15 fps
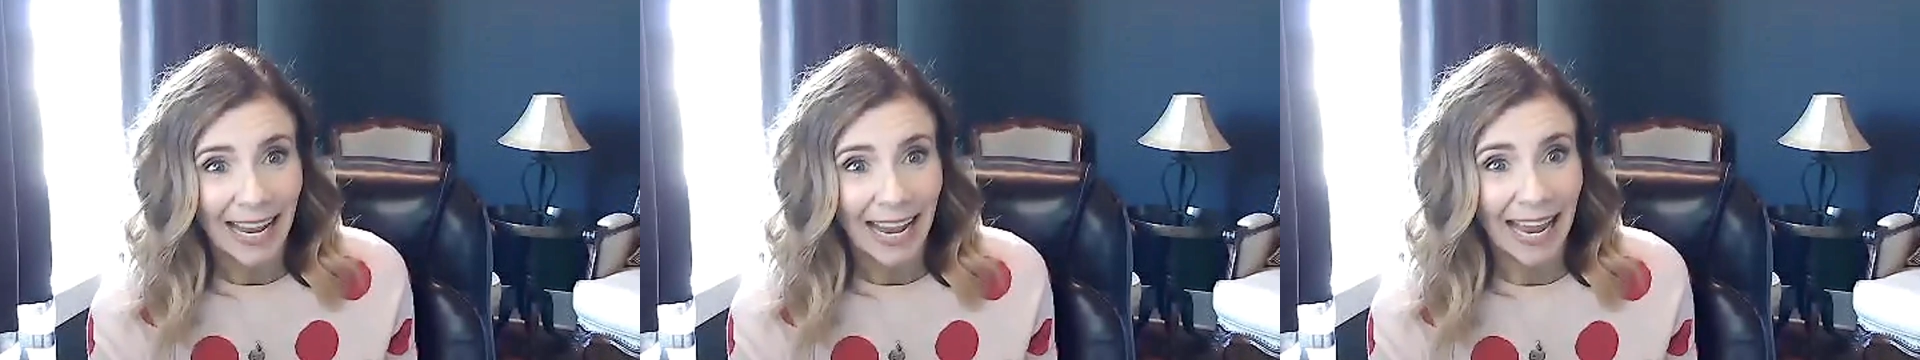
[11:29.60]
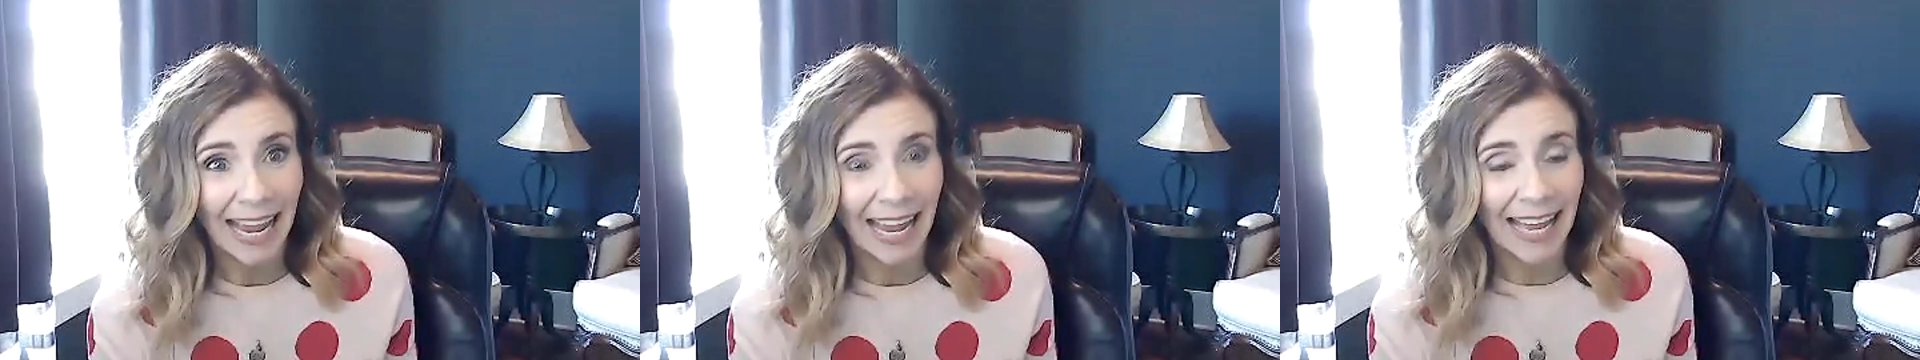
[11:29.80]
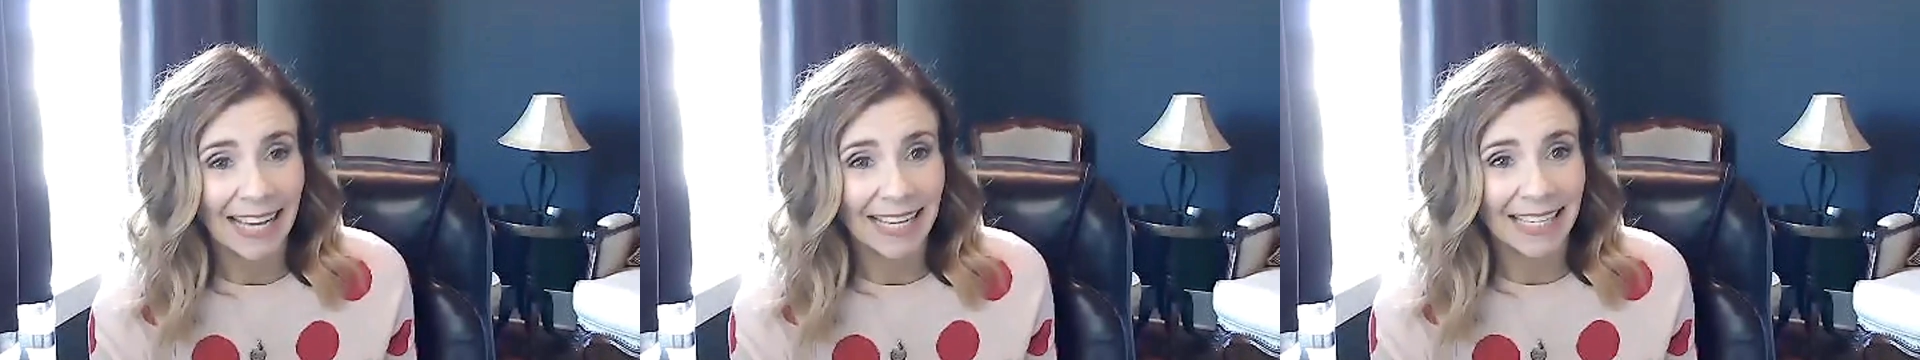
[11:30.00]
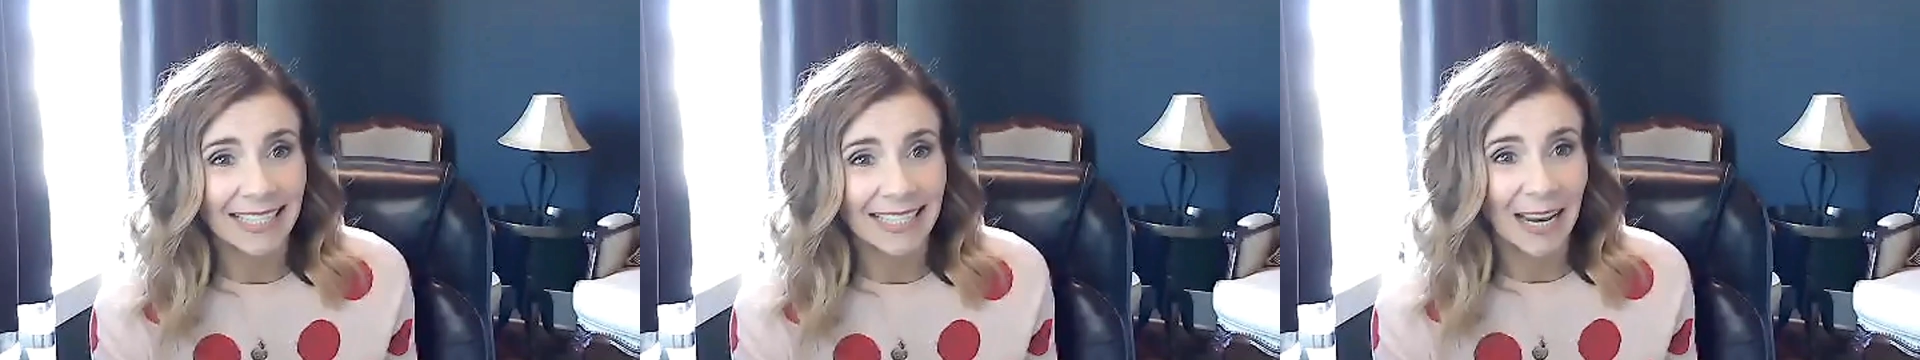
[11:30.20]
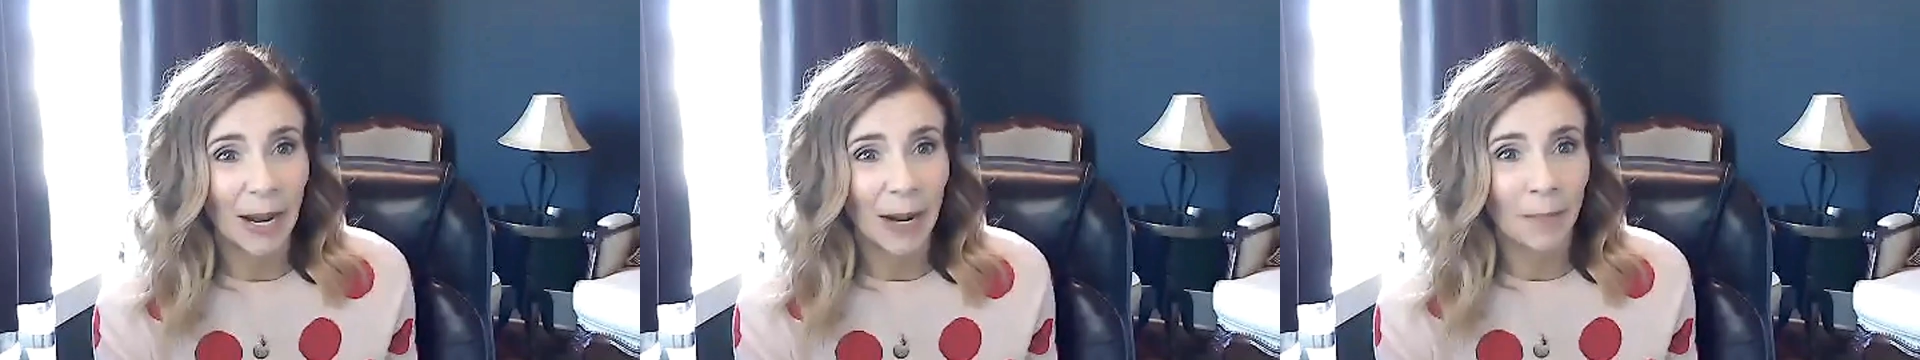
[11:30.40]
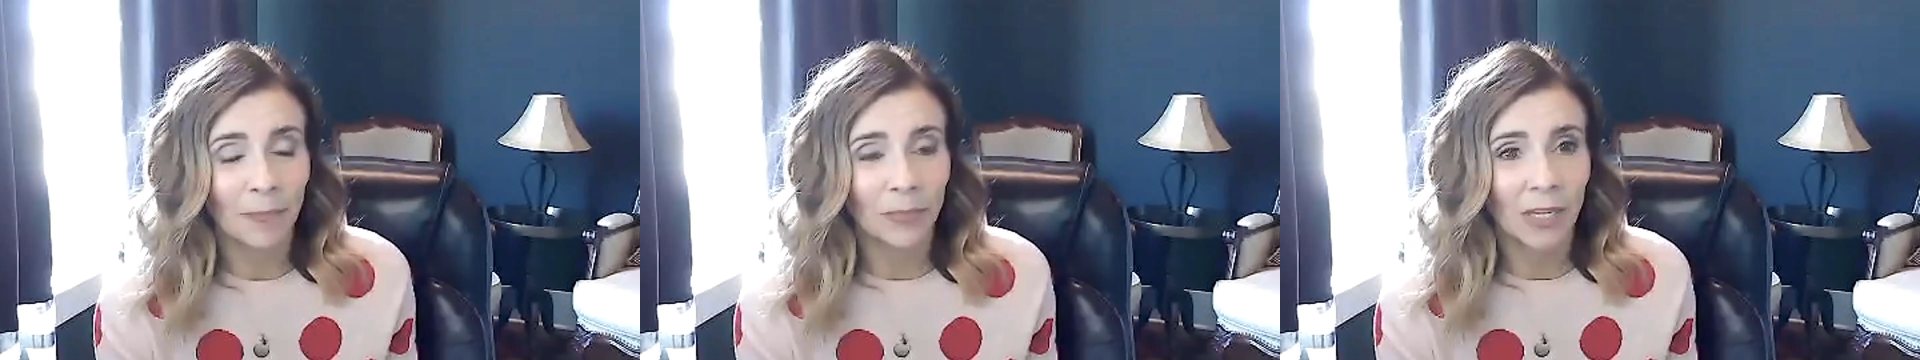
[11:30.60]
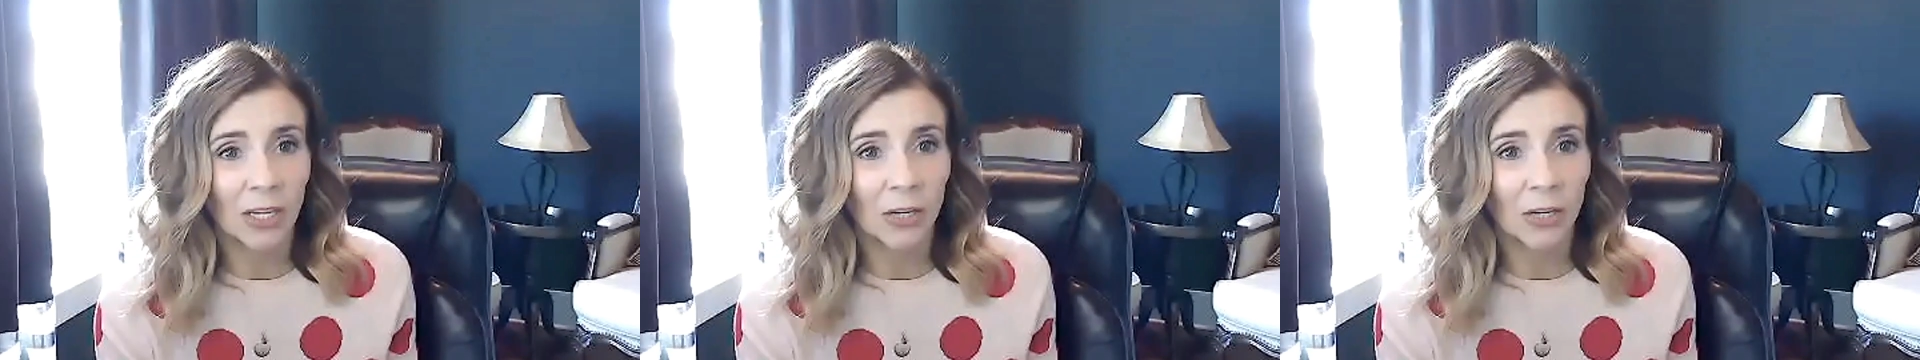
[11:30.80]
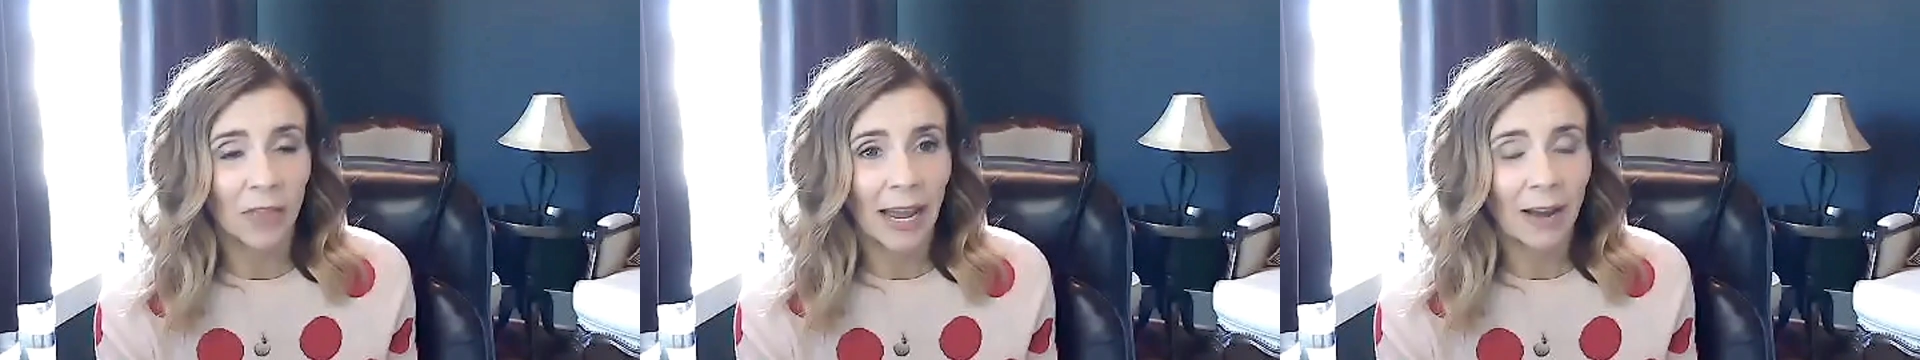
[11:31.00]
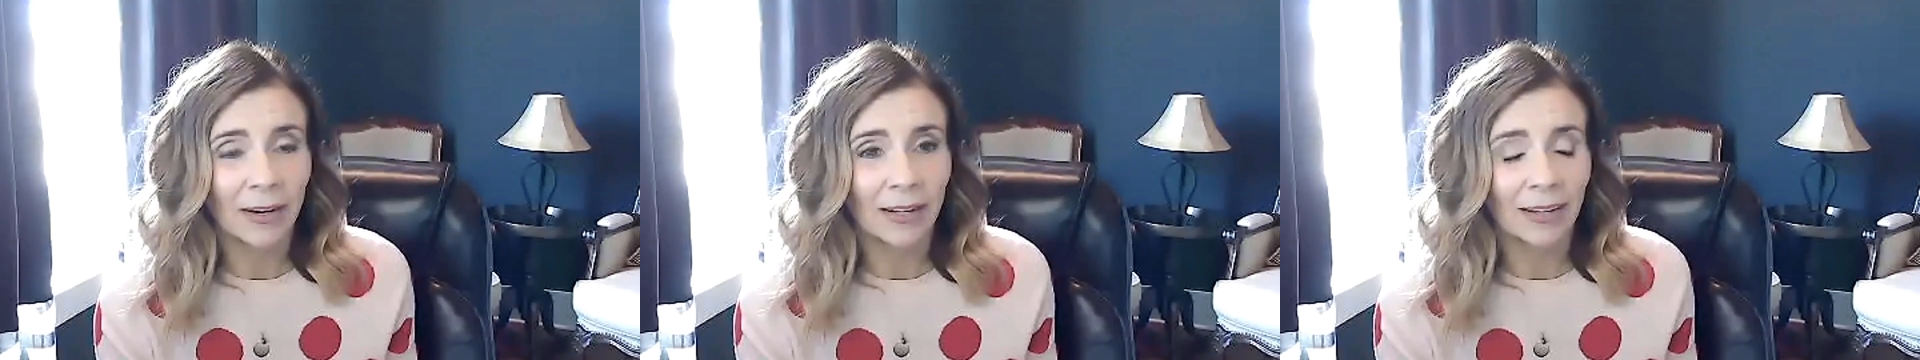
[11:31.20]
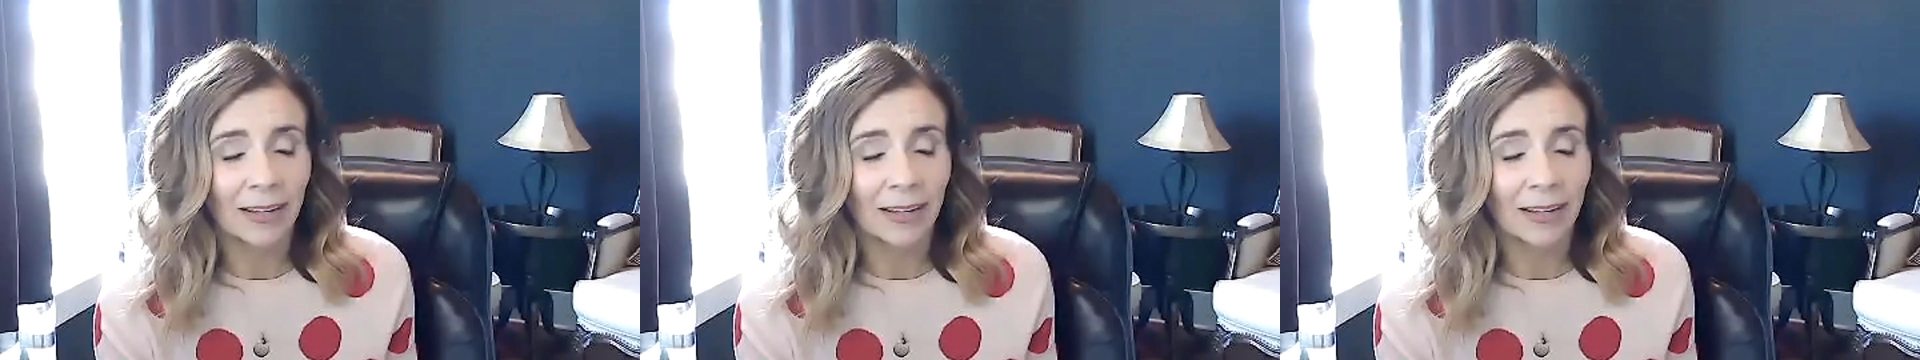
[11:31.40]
Yeah. And, um, you know, that